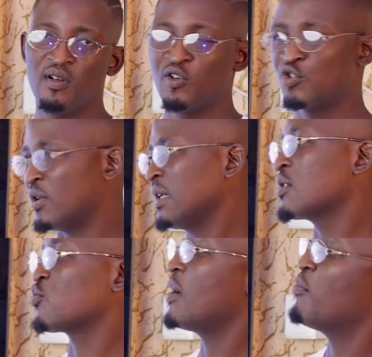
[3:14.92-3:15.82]
So that
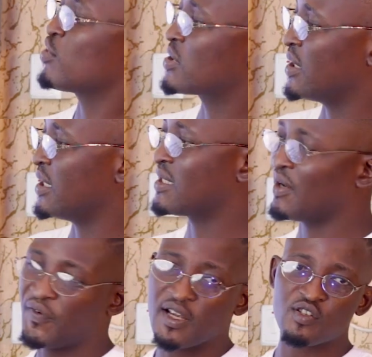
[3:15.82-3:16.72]
is why mostly it
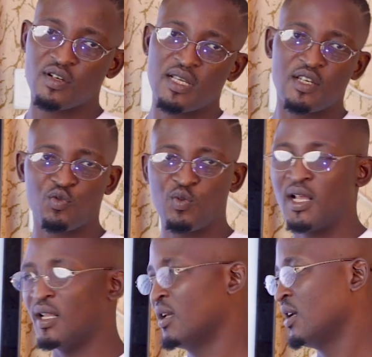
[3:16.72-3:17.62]
affects us as
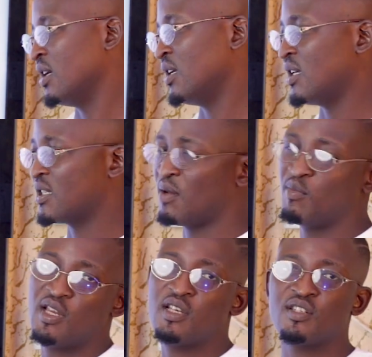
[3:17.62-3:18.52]
well in
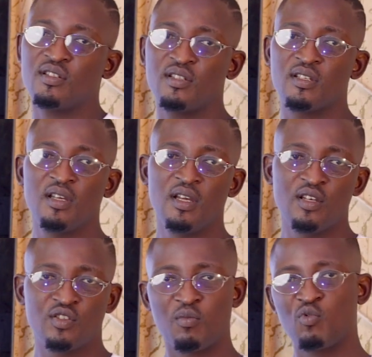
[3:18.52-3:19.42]
examinations.
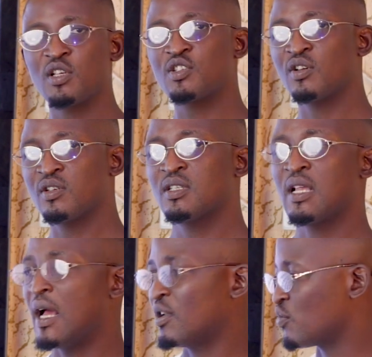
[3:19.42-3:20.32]
Some questions
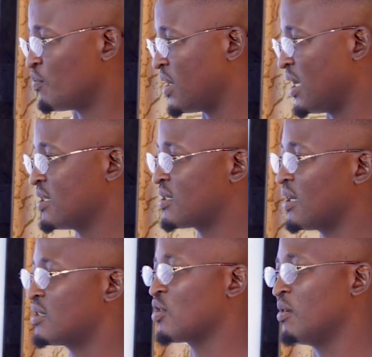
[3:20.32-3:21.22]
are to be
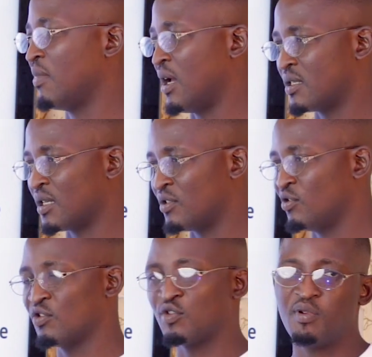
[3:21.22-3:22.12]
answered, some are said
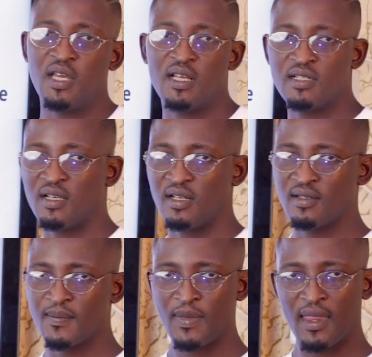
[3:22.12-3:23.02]
not to be answered,
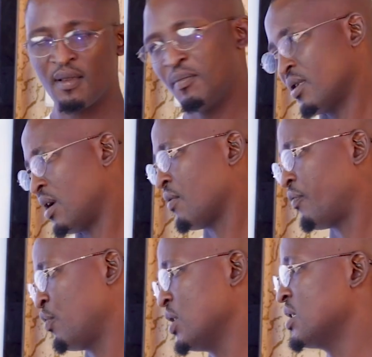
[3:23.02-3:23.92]
but
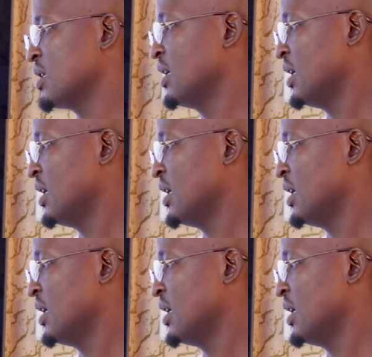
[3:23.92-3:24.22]
of which